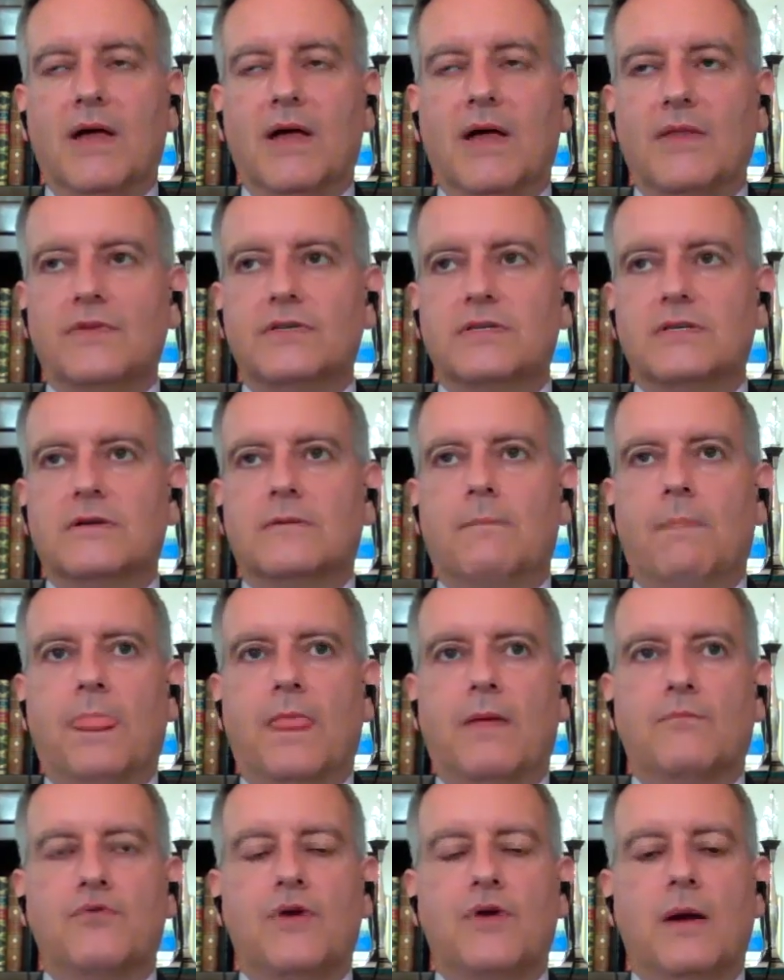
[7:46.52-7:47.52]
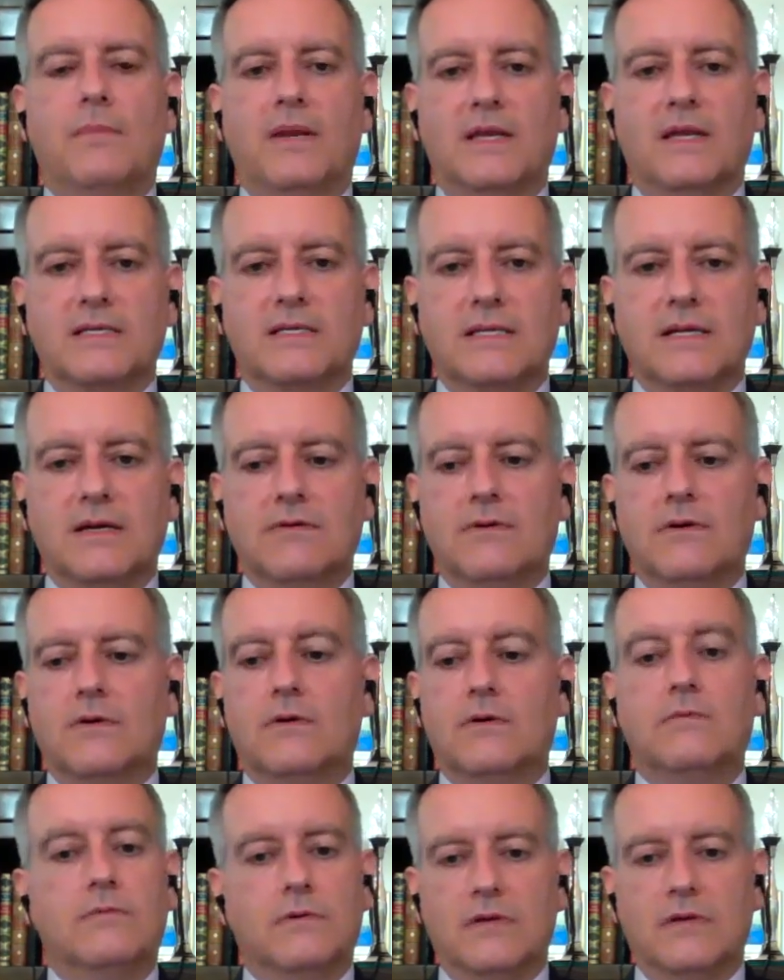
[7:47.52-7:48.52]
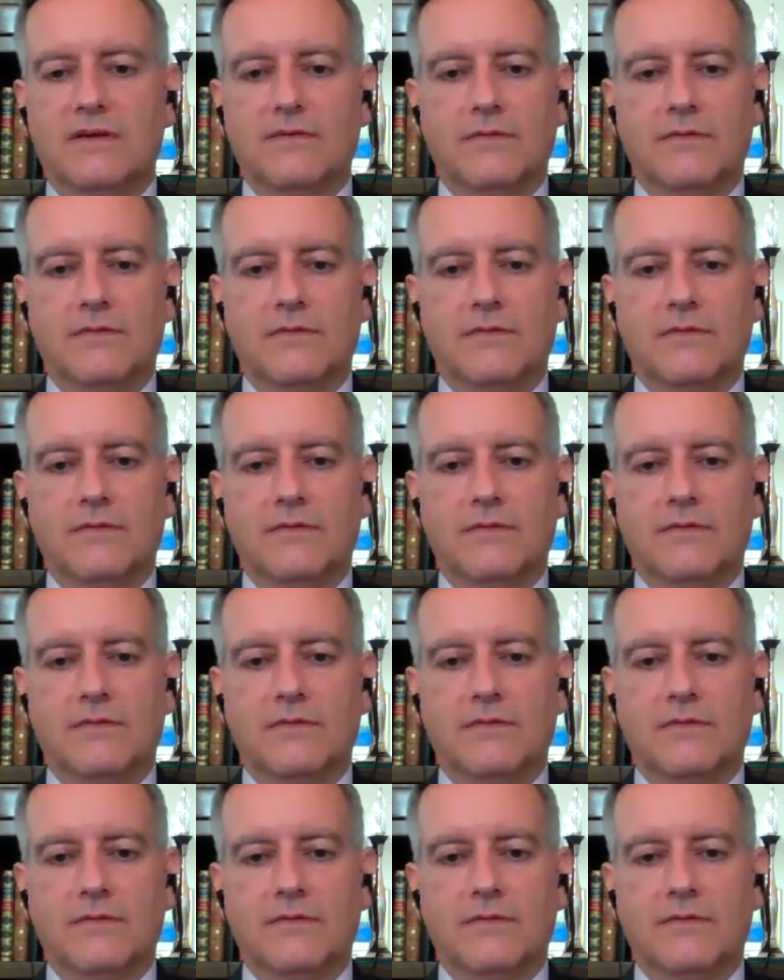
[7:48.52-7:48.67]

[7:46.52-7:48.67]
months, prime ministerial,